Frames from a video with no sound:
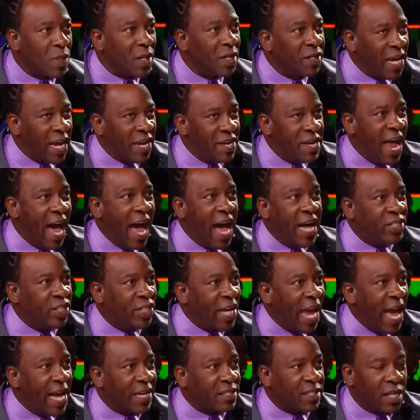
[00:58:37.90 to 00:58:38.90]
that Nia
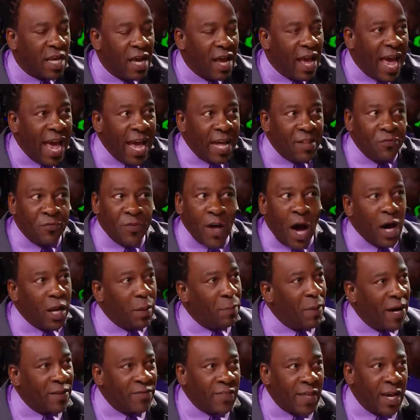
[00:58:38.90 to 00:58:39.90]
Jax hadn't thought
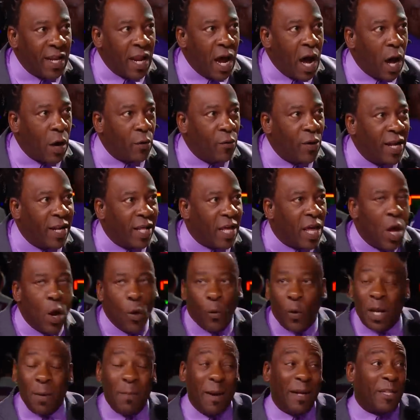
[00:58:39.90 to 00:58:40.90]
about that already.
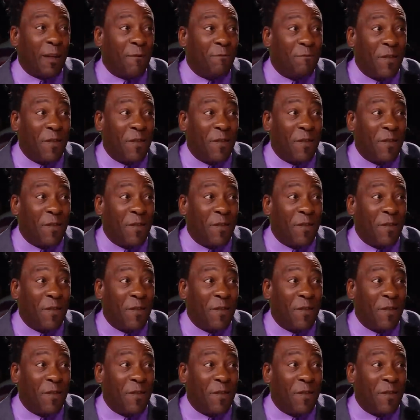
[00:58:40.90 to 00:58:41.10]
What about the